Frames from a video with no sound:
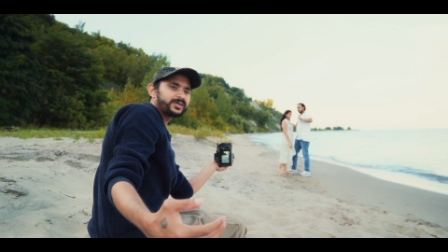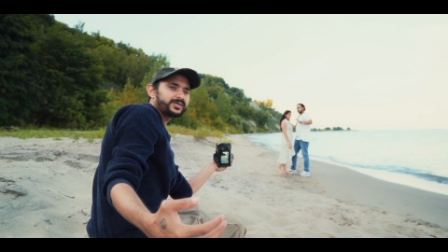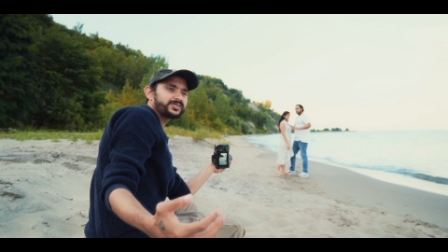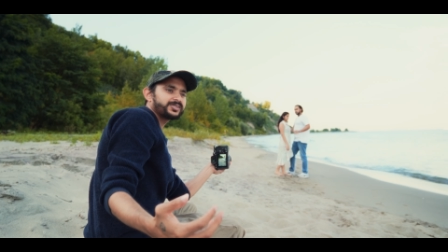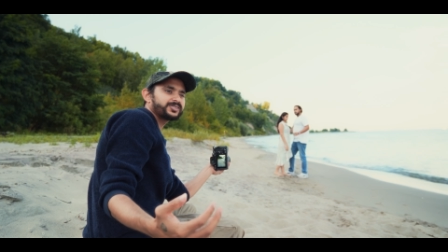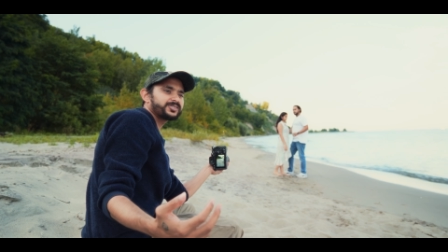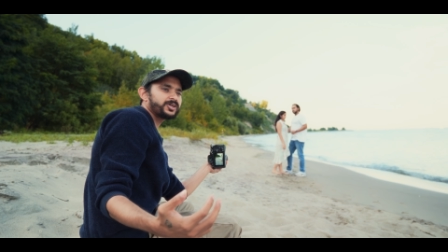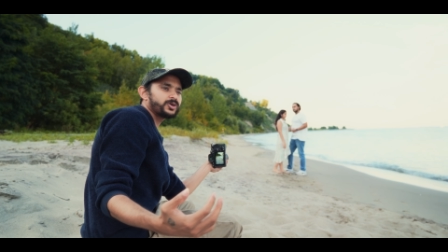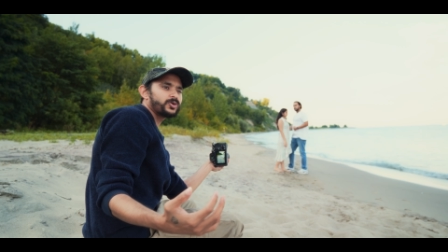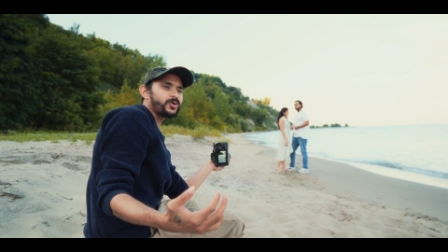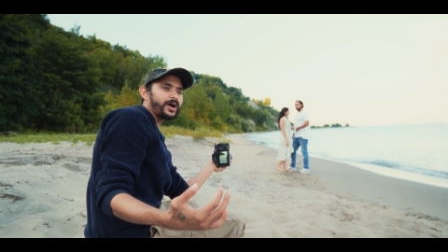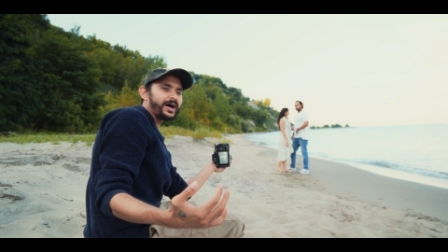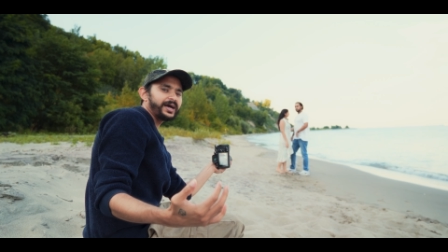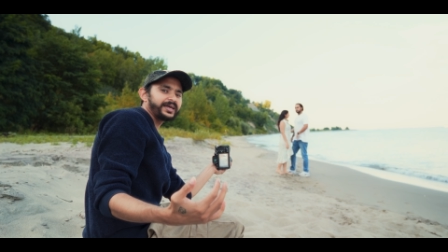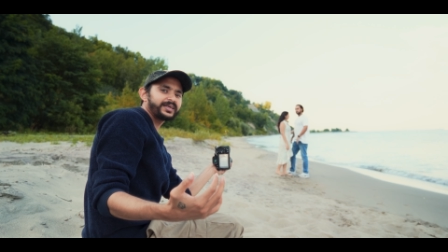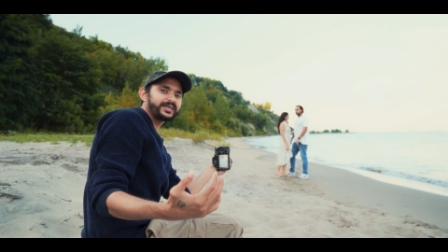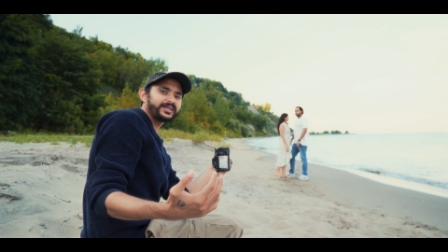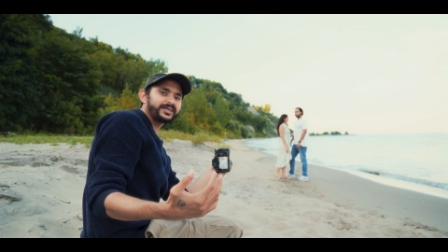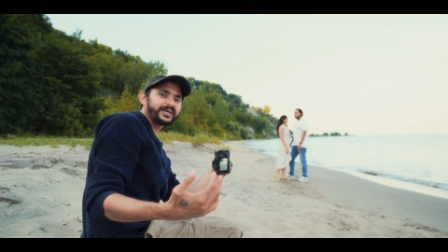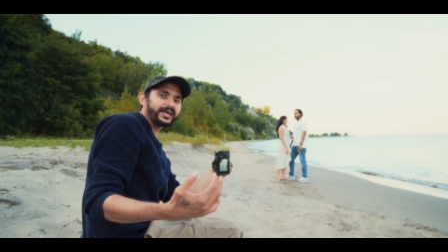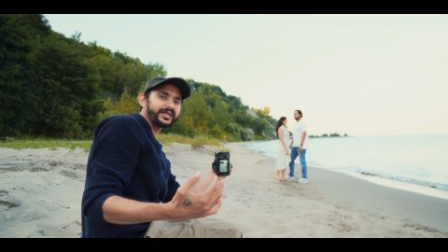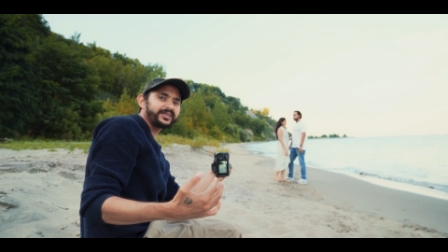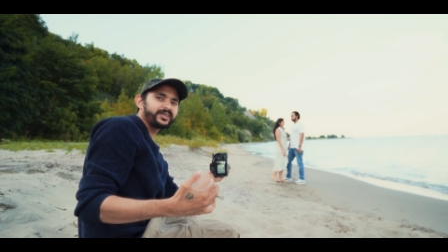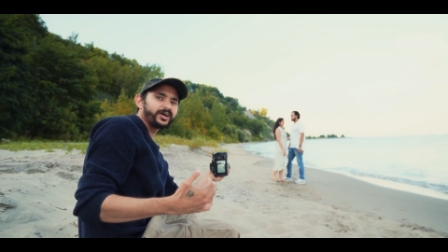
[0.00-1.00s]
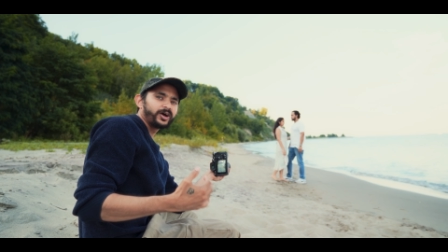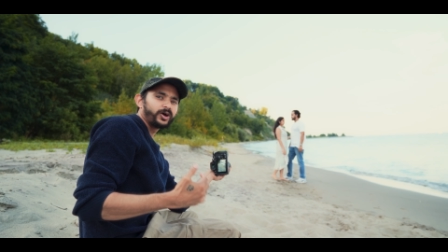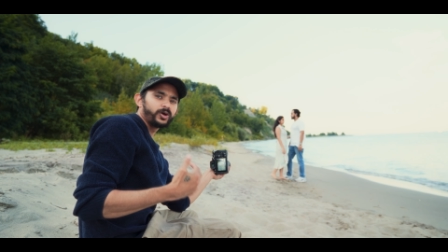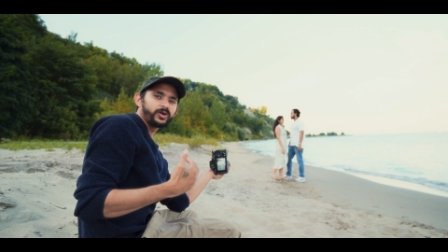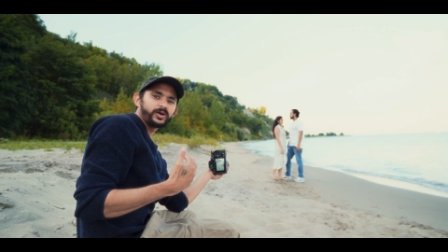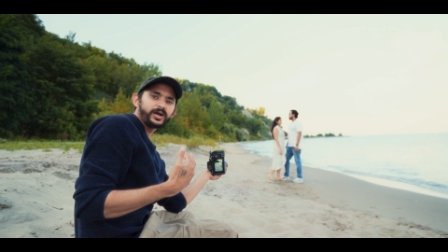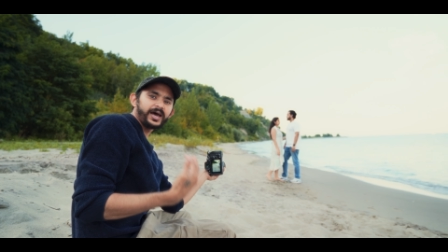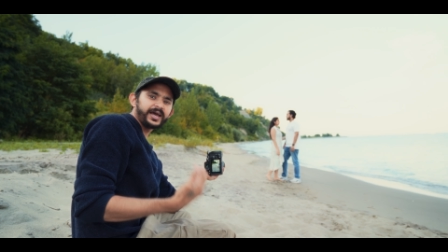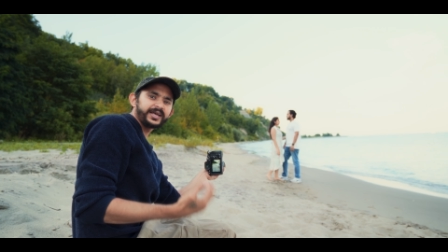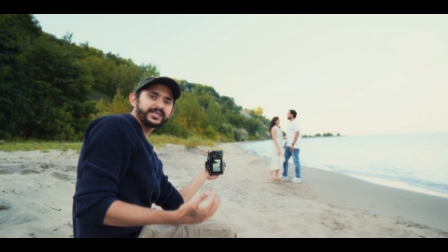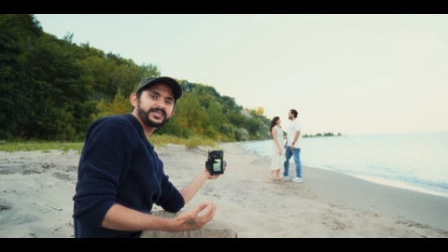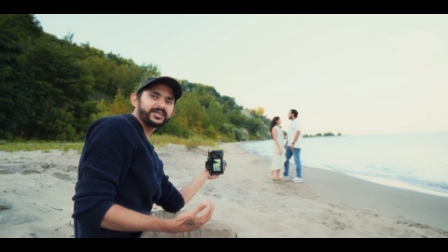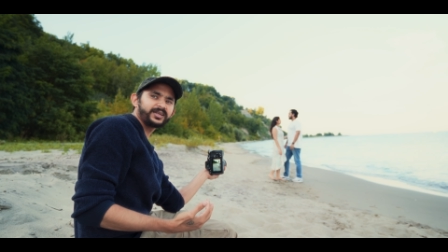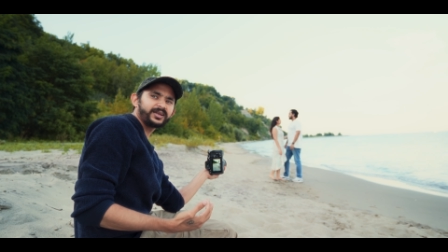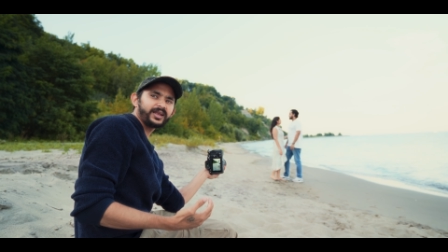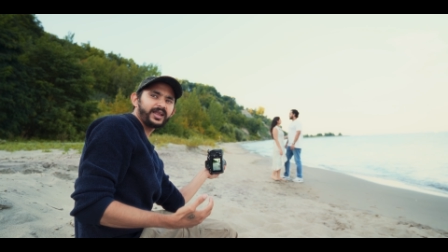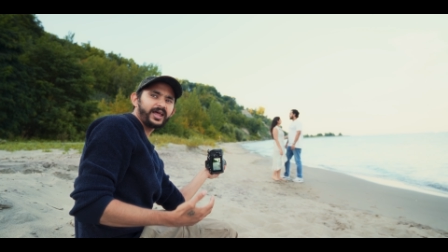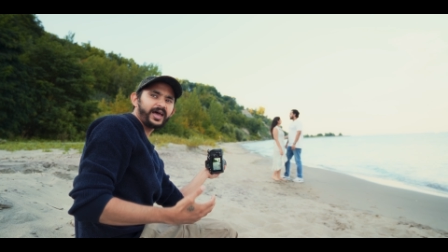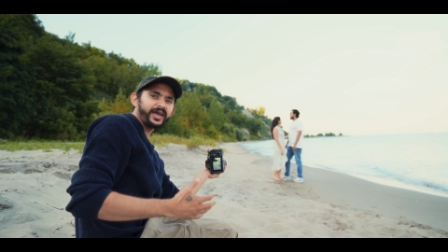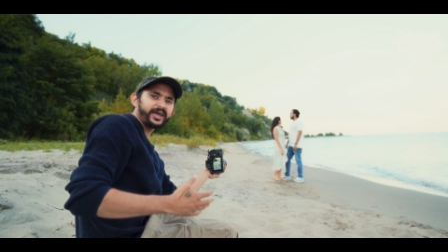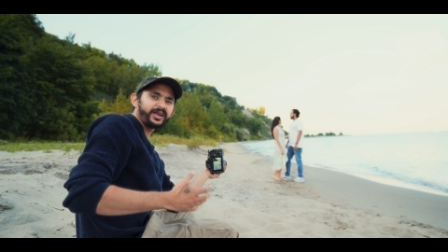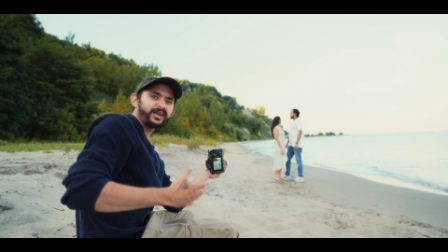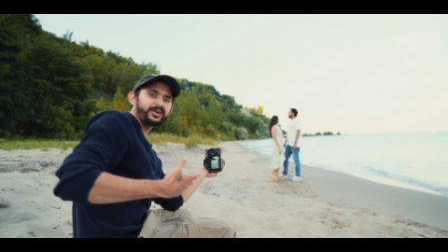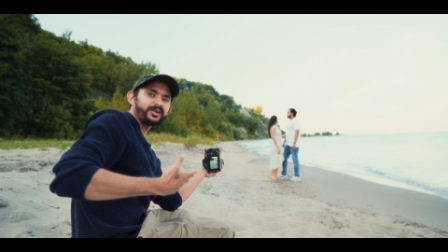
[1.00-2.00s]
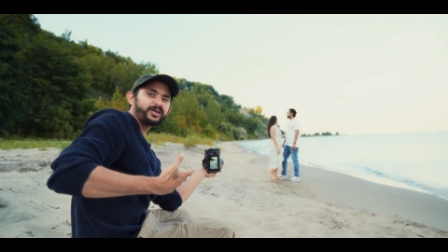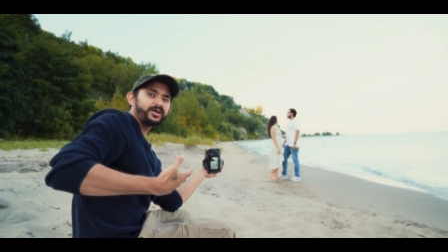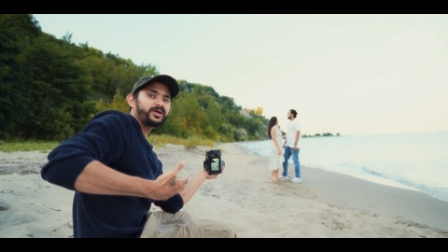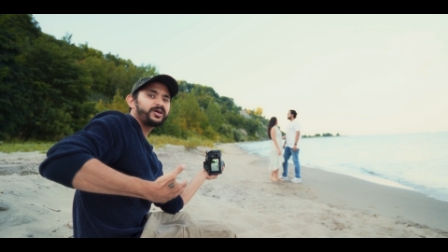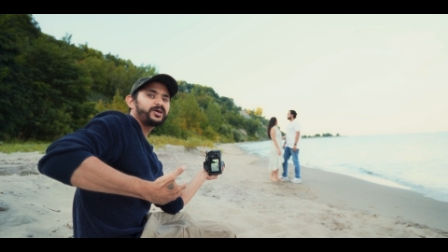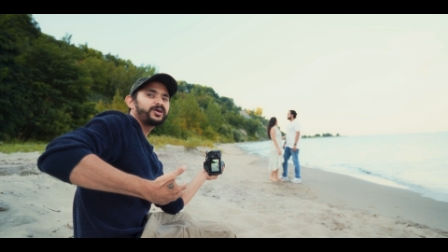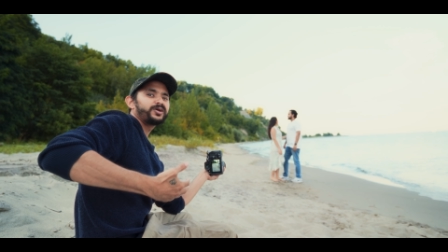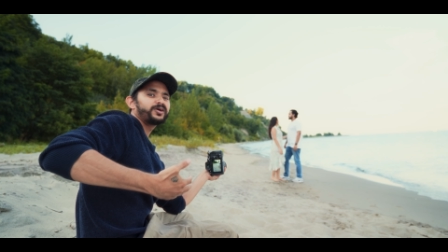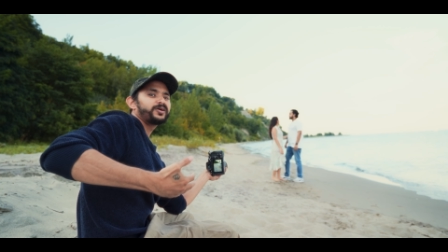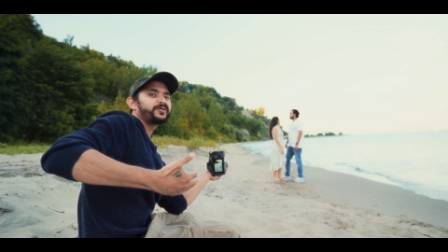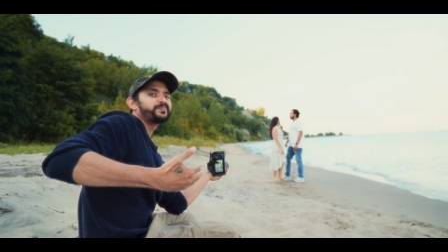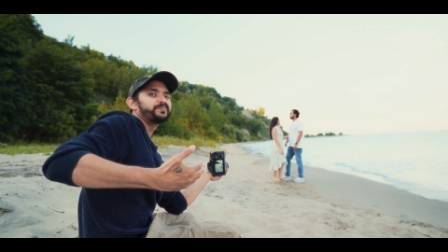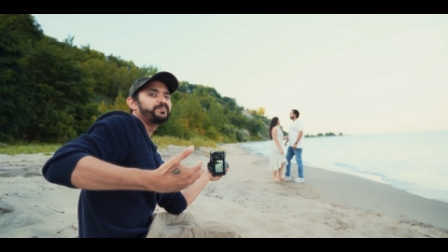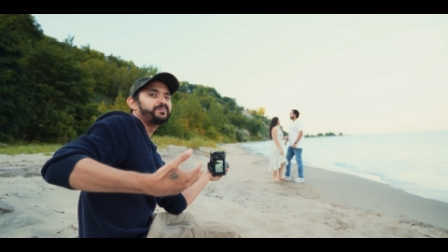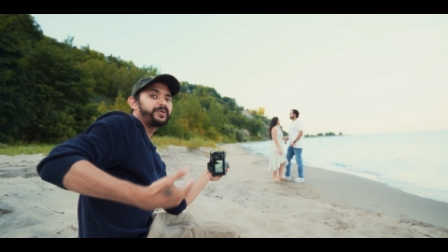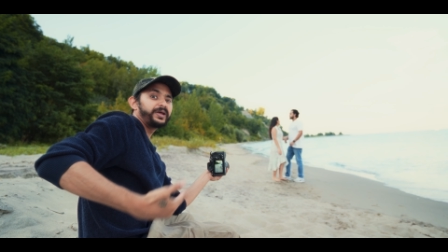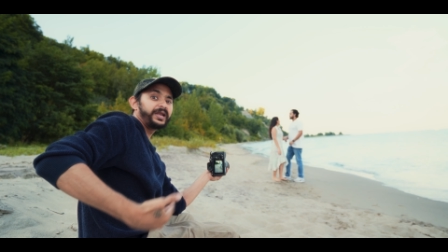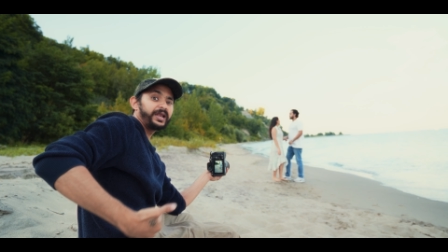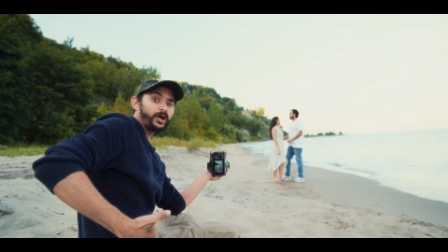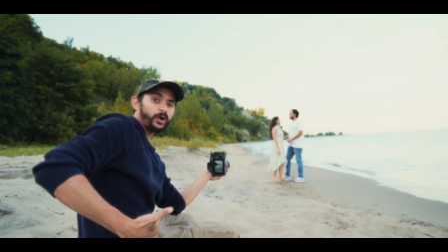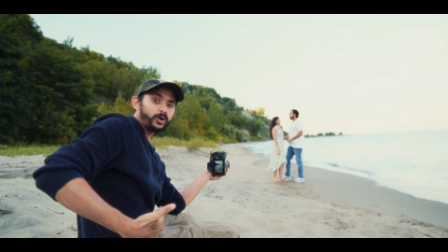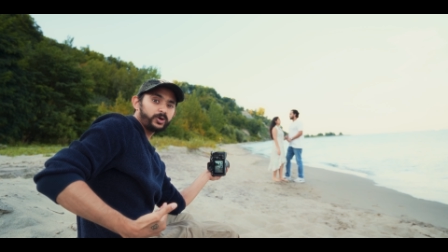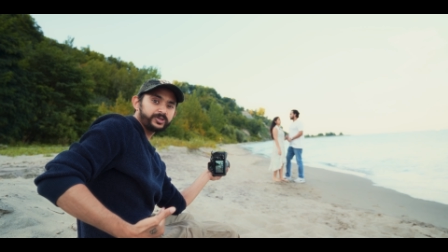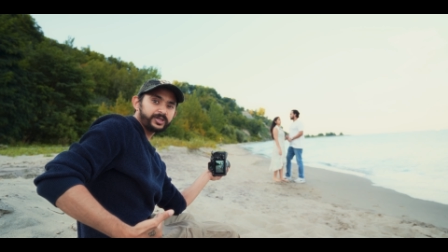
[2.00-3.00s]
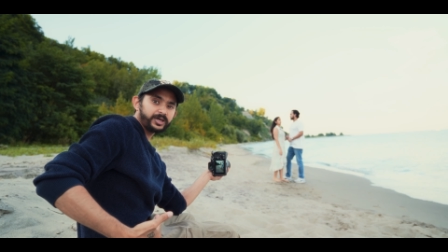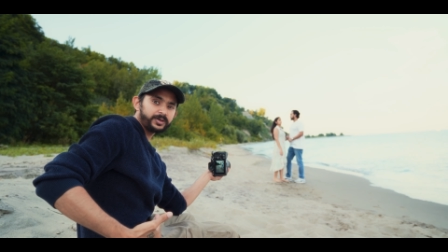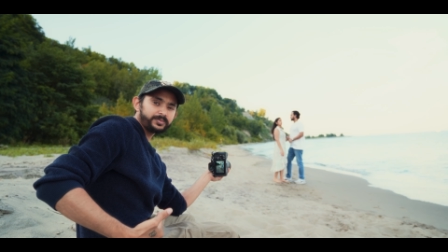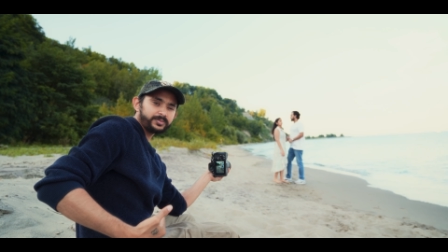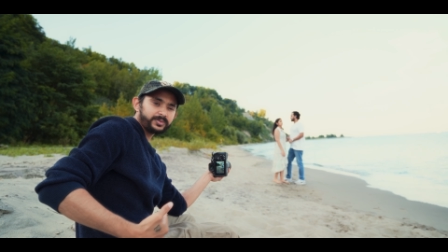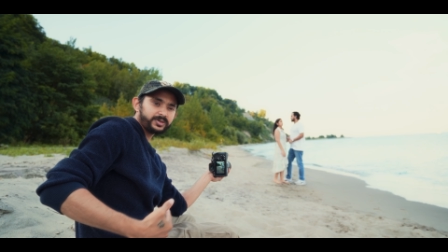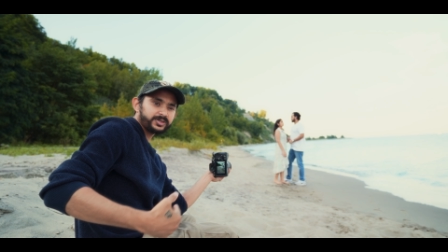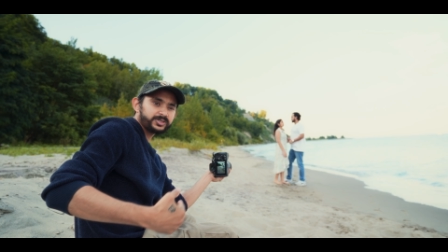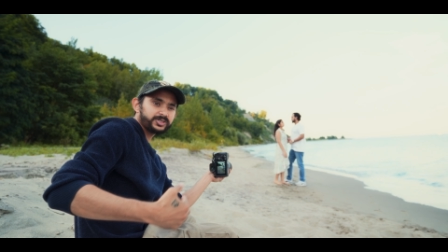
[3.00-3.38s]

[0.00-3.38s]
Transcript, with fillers: so I can get the horizon line below them.